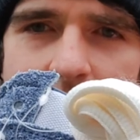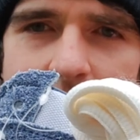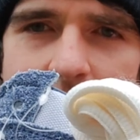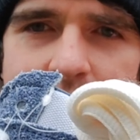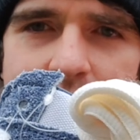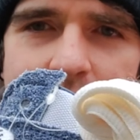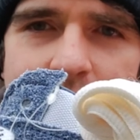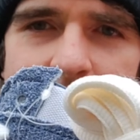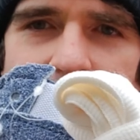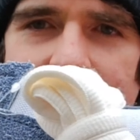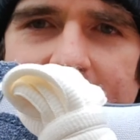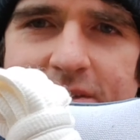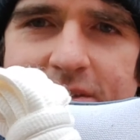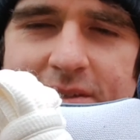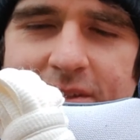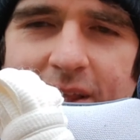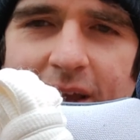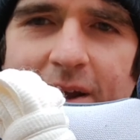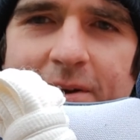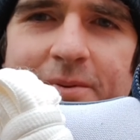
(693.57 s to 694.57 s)

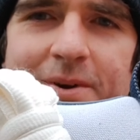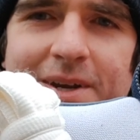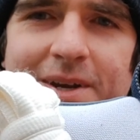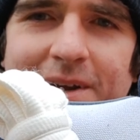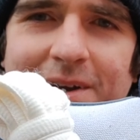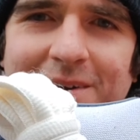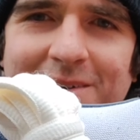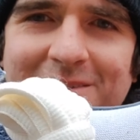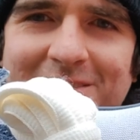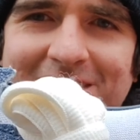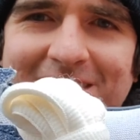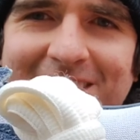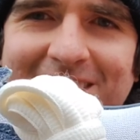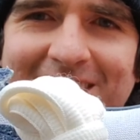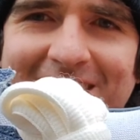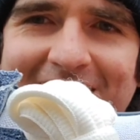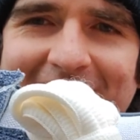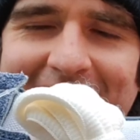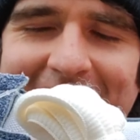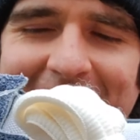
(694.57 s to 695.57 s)
shoelace. There we go.
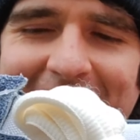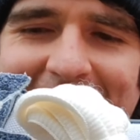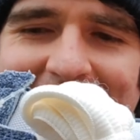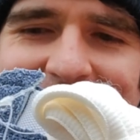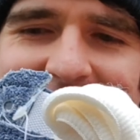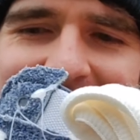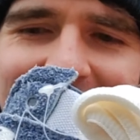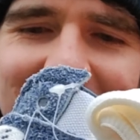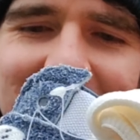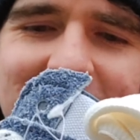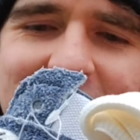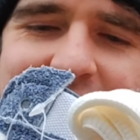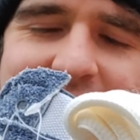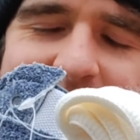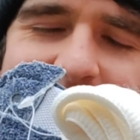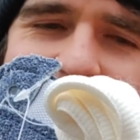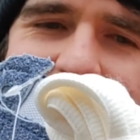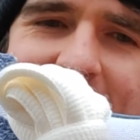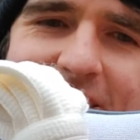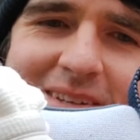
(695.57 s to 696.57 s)

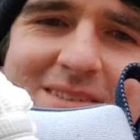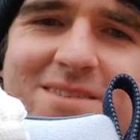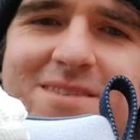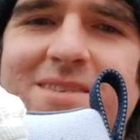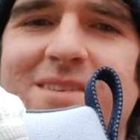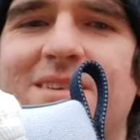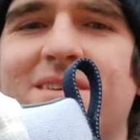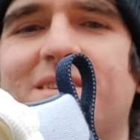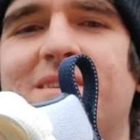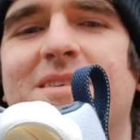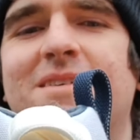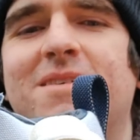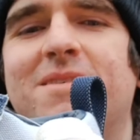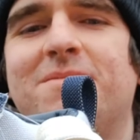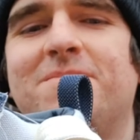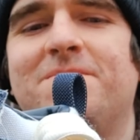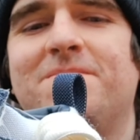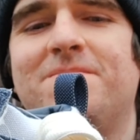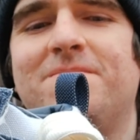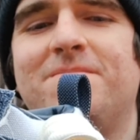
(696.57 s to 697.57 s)
Shoelace.
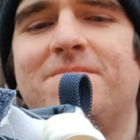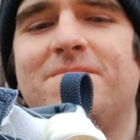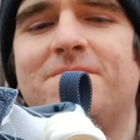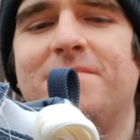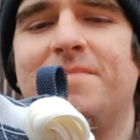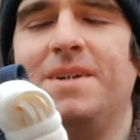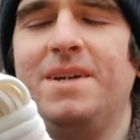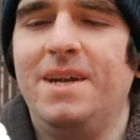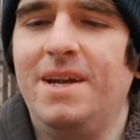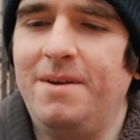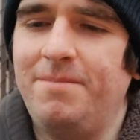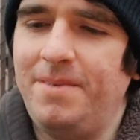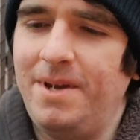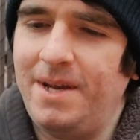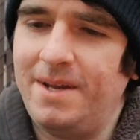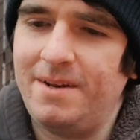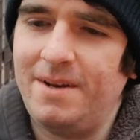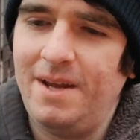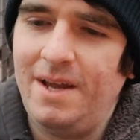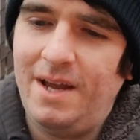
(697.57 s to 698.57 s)
Yeah,
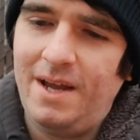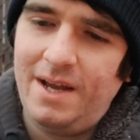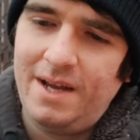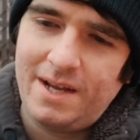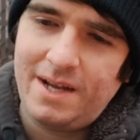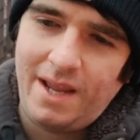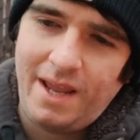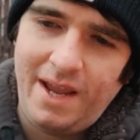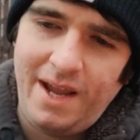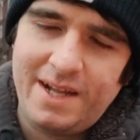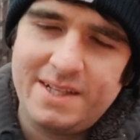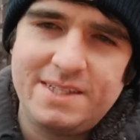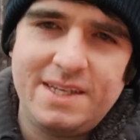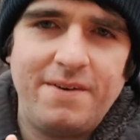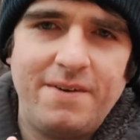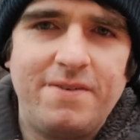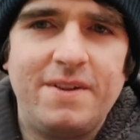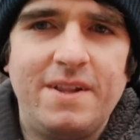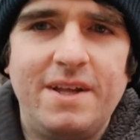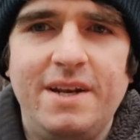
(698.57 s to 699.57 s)
man. Yeah,
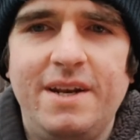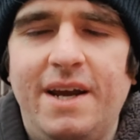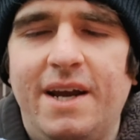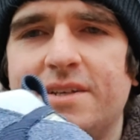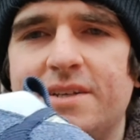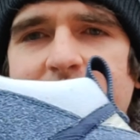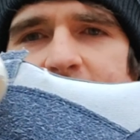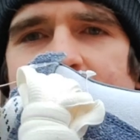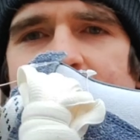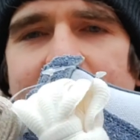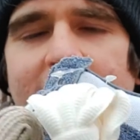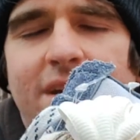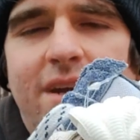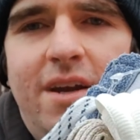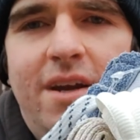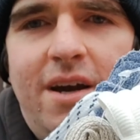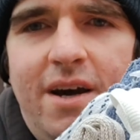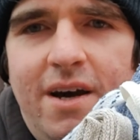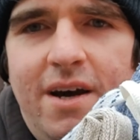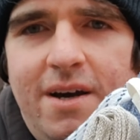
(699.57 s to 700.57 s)
definitely nice
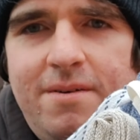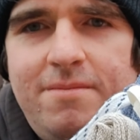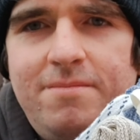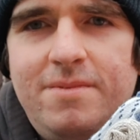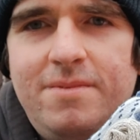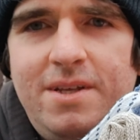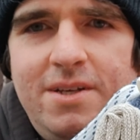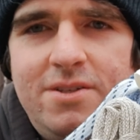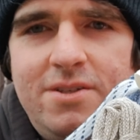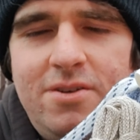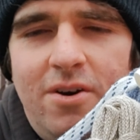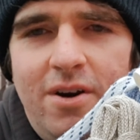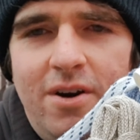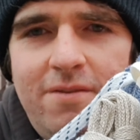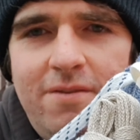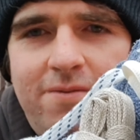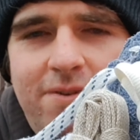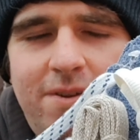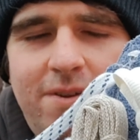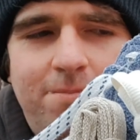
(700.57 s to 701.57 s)
looking. These
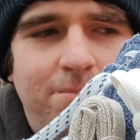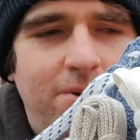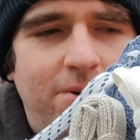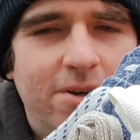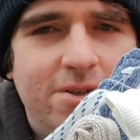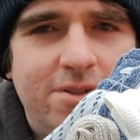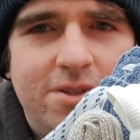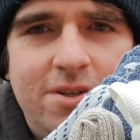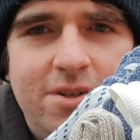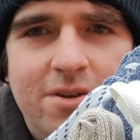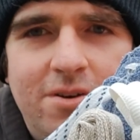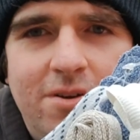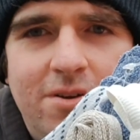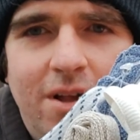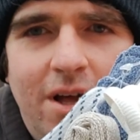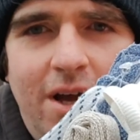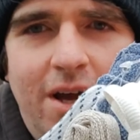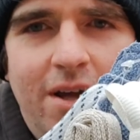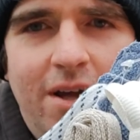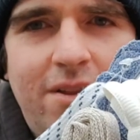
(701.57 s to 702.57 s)
aren't for the
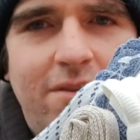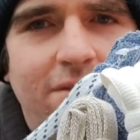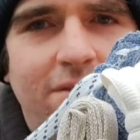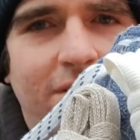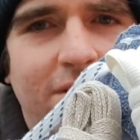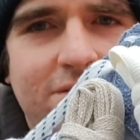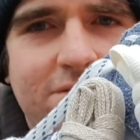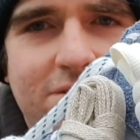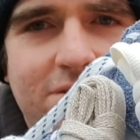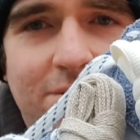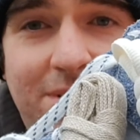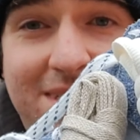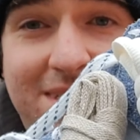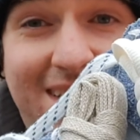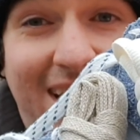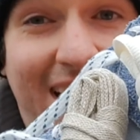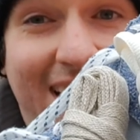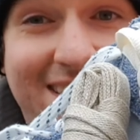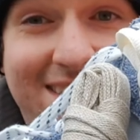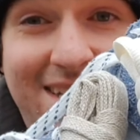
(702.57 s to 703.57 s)
personal. They're also a
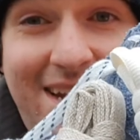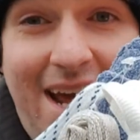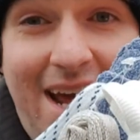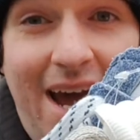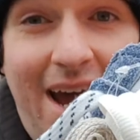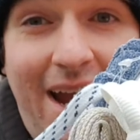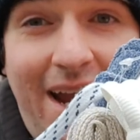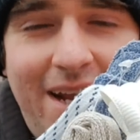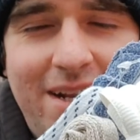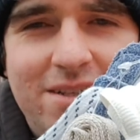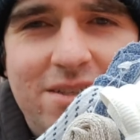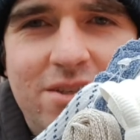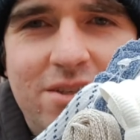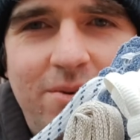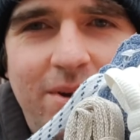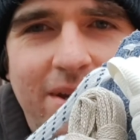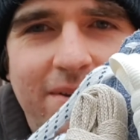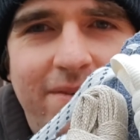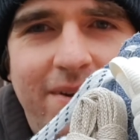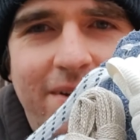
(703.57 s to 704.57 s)
size 9,
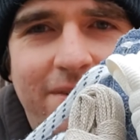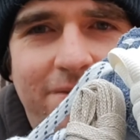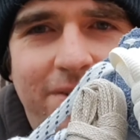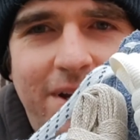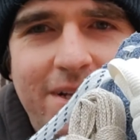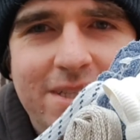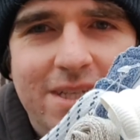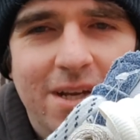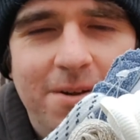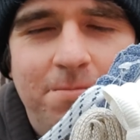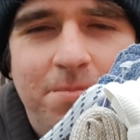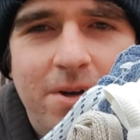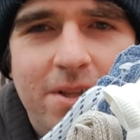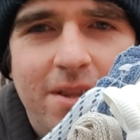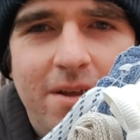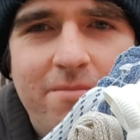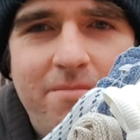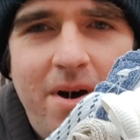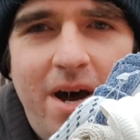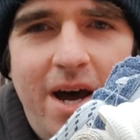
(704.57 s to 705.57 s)
so even if I did
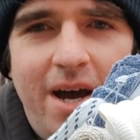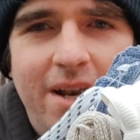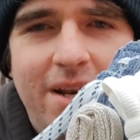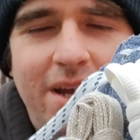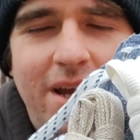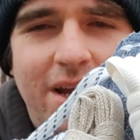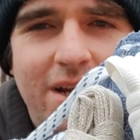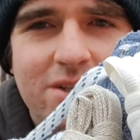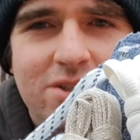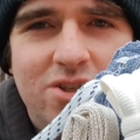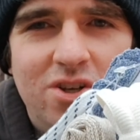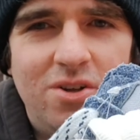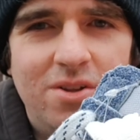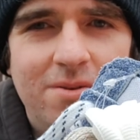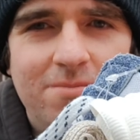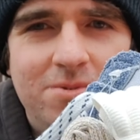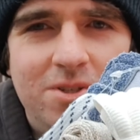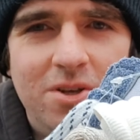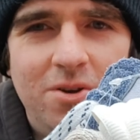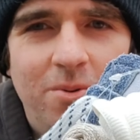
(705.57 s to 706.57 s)
put them on and show
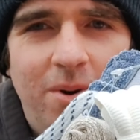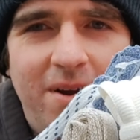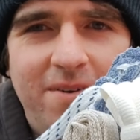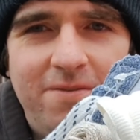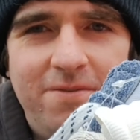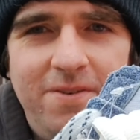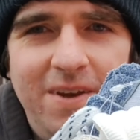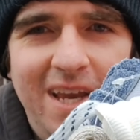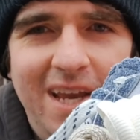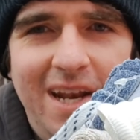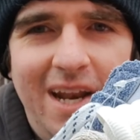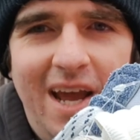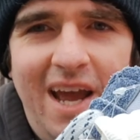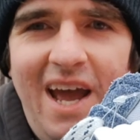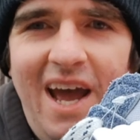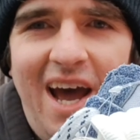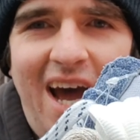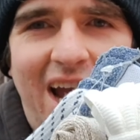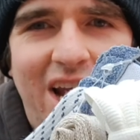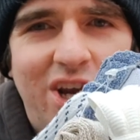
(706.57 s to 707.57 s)
them to you on feet,
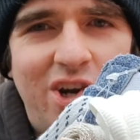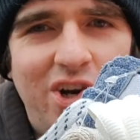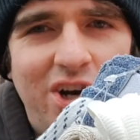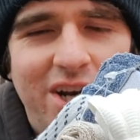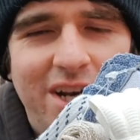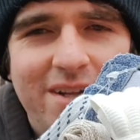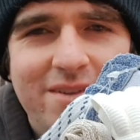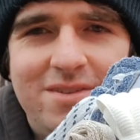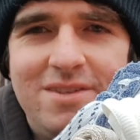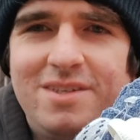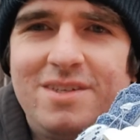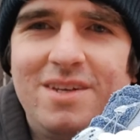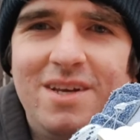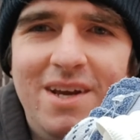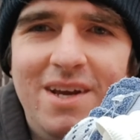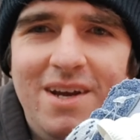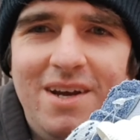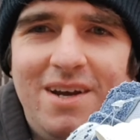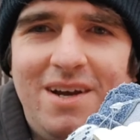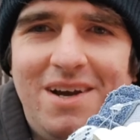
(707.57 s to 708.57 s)
I couldn't.
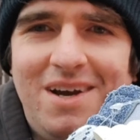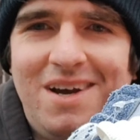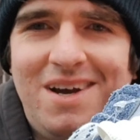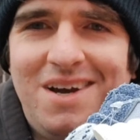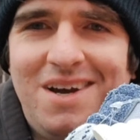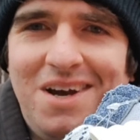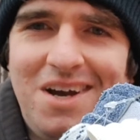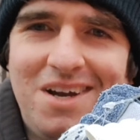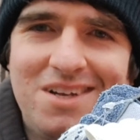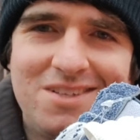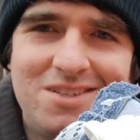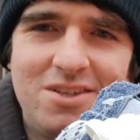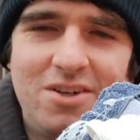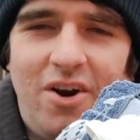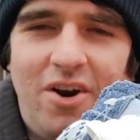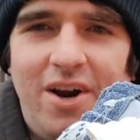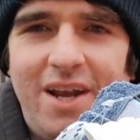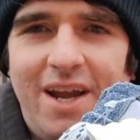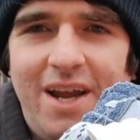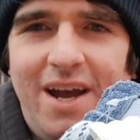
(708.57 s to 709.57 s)

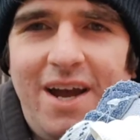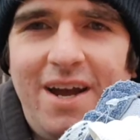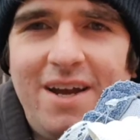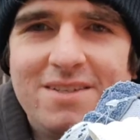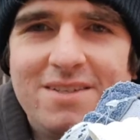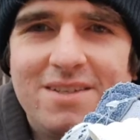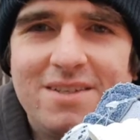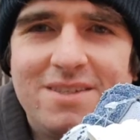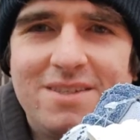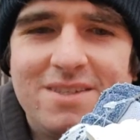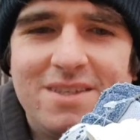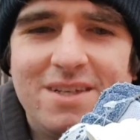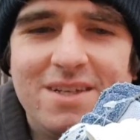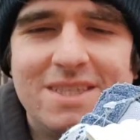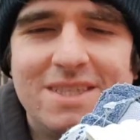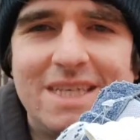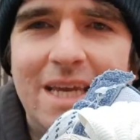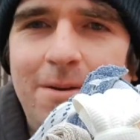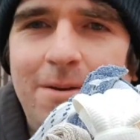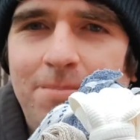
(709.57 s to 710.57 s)
Sorry guys,
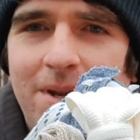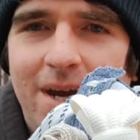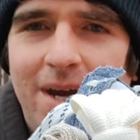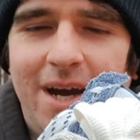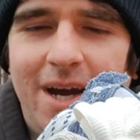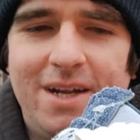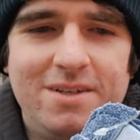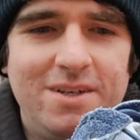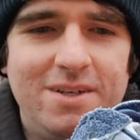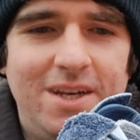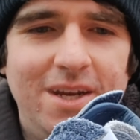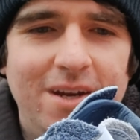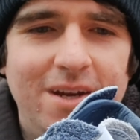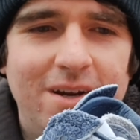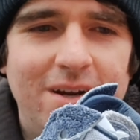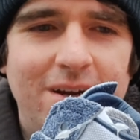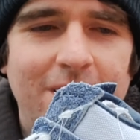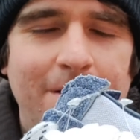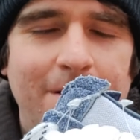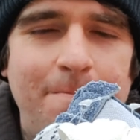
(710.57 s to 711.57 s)
let's keep it 100
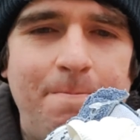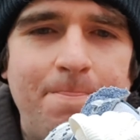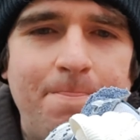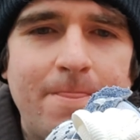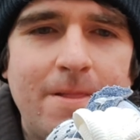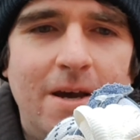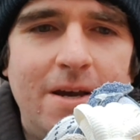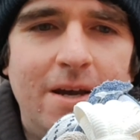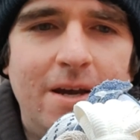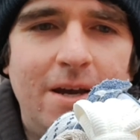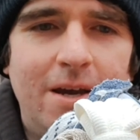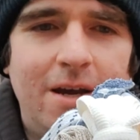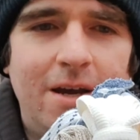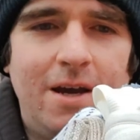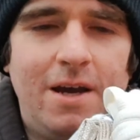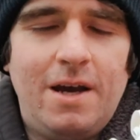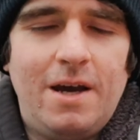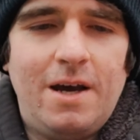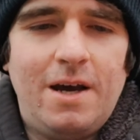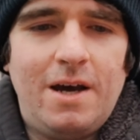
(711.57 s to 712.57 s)
here.
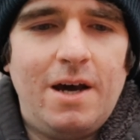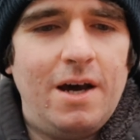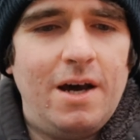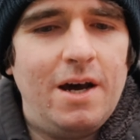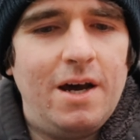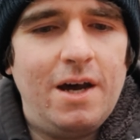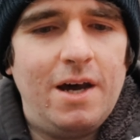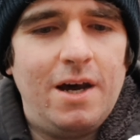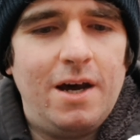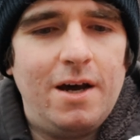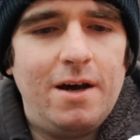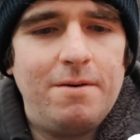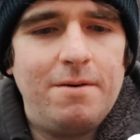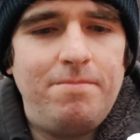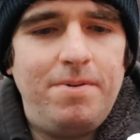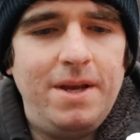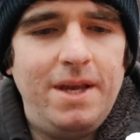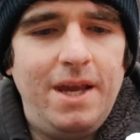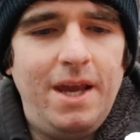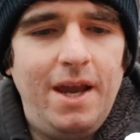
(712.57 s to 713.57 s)

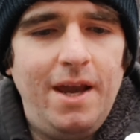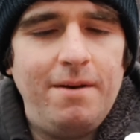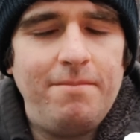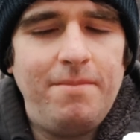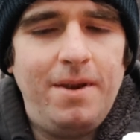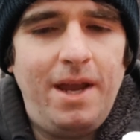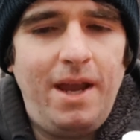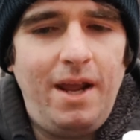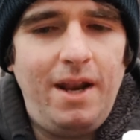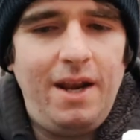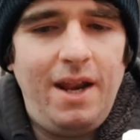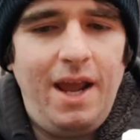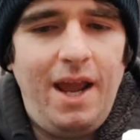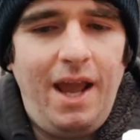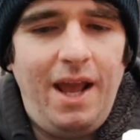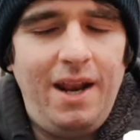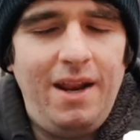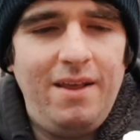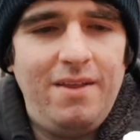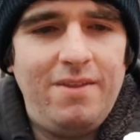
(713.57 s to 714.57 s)
But yeah, man,
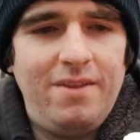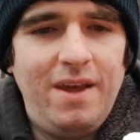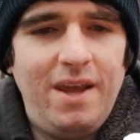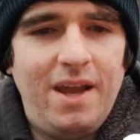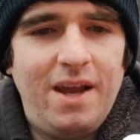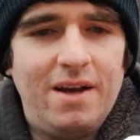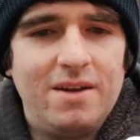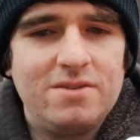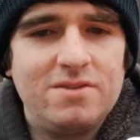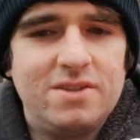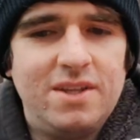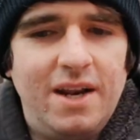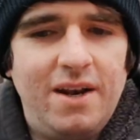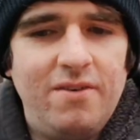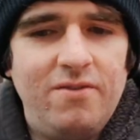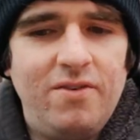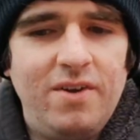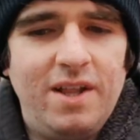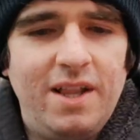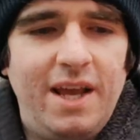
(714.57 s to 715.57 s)
anything else that
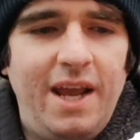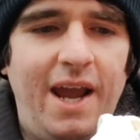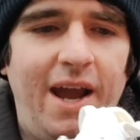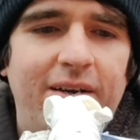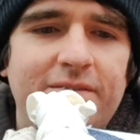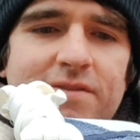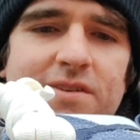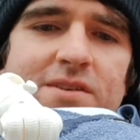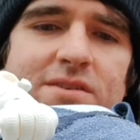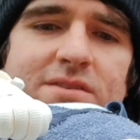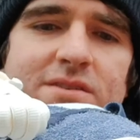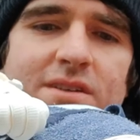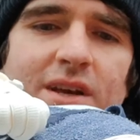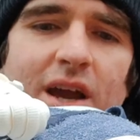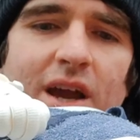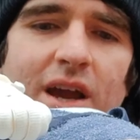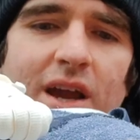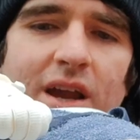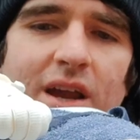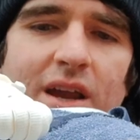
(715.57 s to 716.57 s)
I really have to
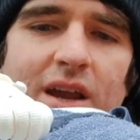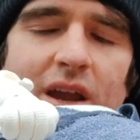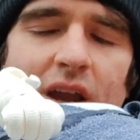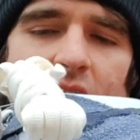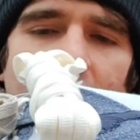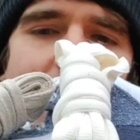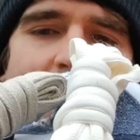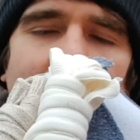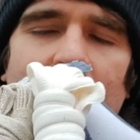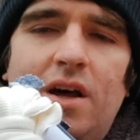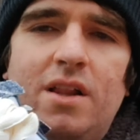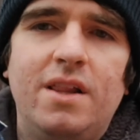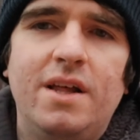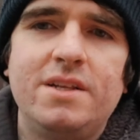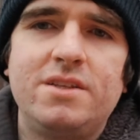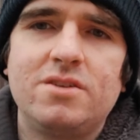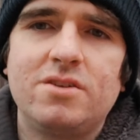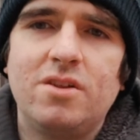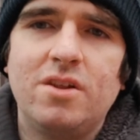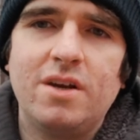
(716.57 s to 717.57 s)
say?
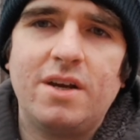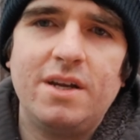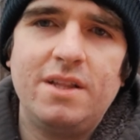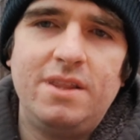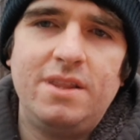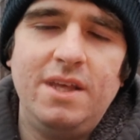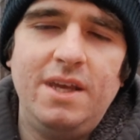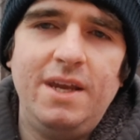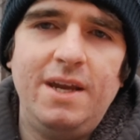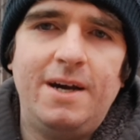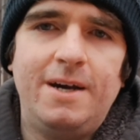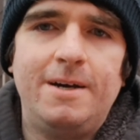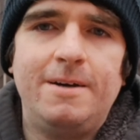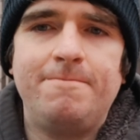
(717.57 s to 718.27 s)
Let's look at the